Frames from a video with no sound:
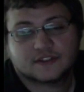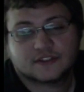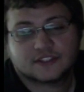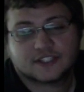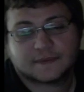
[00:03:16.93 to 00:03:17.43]

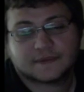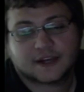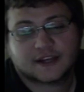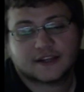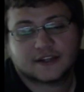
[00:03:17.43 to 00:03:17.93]

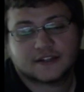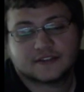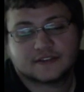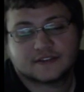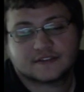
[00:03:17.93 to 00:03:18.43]

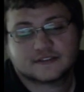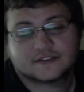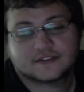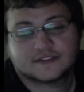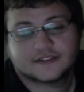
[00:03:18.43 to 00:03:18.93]

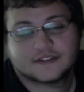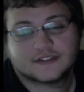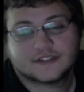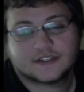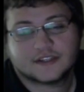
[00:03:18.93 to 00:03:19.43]

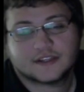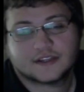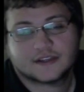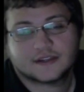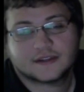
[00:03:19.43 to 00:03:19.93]

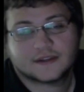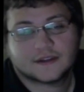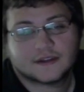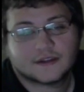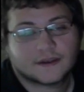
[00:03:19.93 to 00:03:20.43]

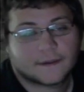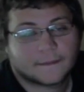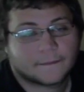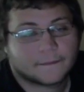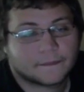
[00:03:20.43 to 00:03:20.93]
This person isn't speaking.